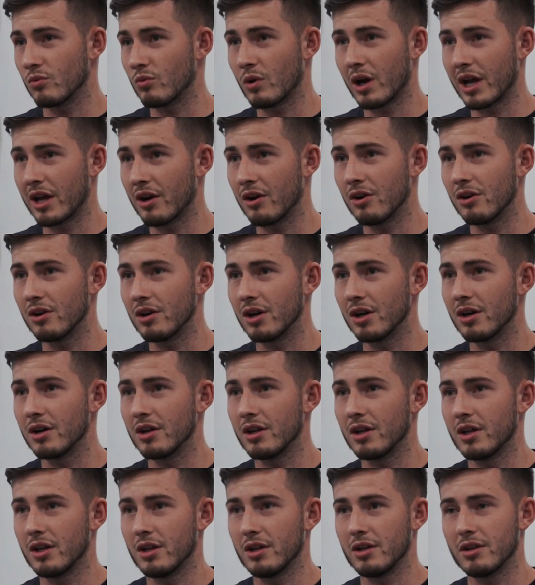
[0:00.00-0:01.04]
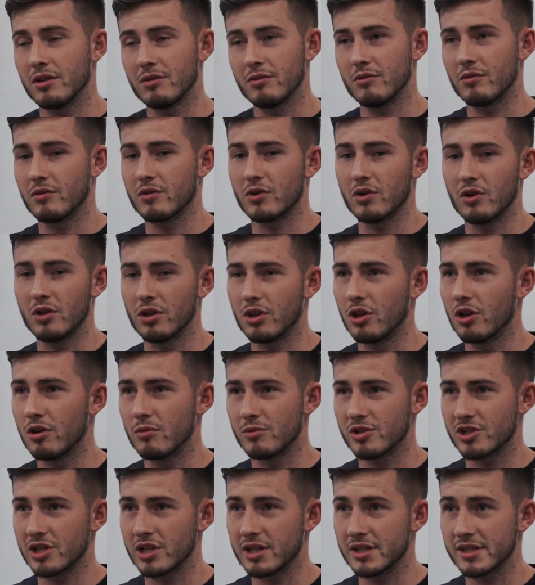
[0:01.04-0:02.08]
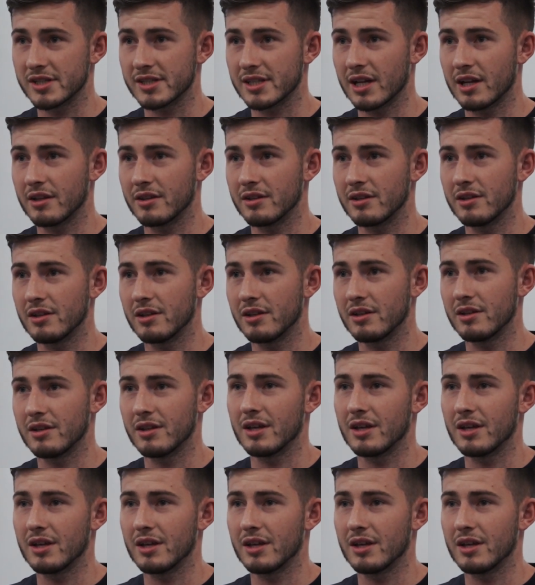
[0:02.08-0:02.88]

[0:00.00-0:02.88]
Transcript: way higher. You've got no machine standing,